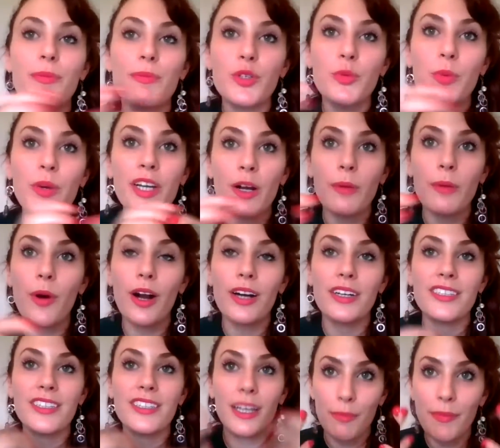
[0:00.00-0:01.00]
between our
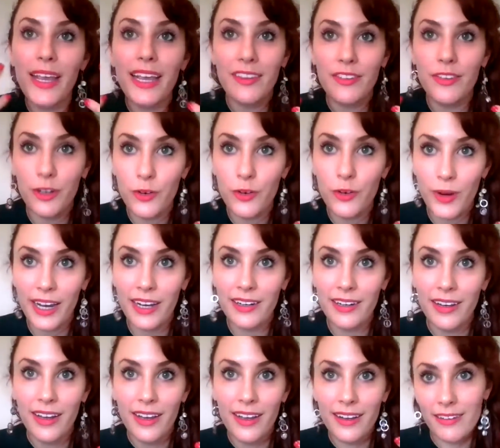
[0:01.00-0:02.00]
parts that make the great
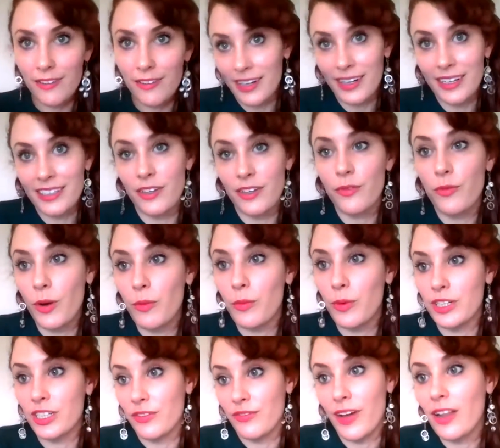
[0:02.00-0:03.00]
greatness of what
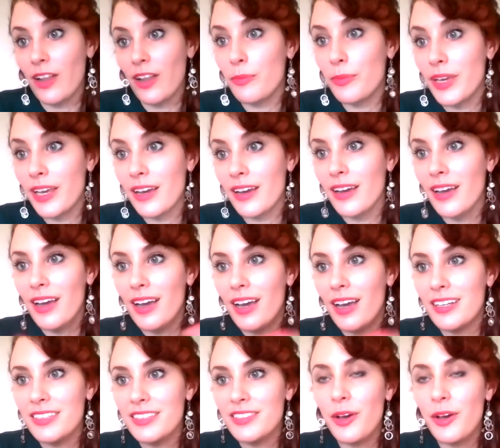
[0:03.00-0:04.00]
we're developing.
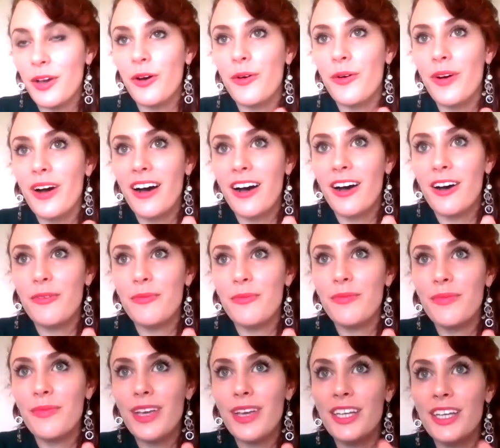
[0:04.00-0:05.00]
And so
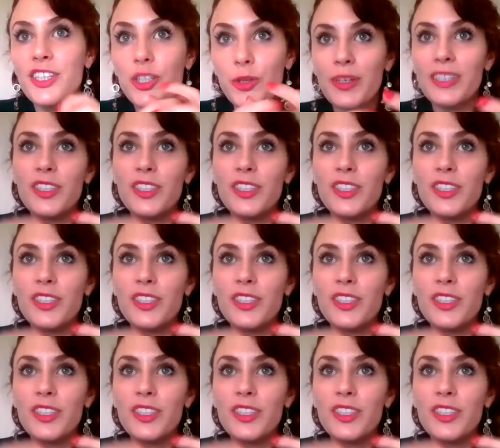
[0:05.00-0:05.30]
um, in doing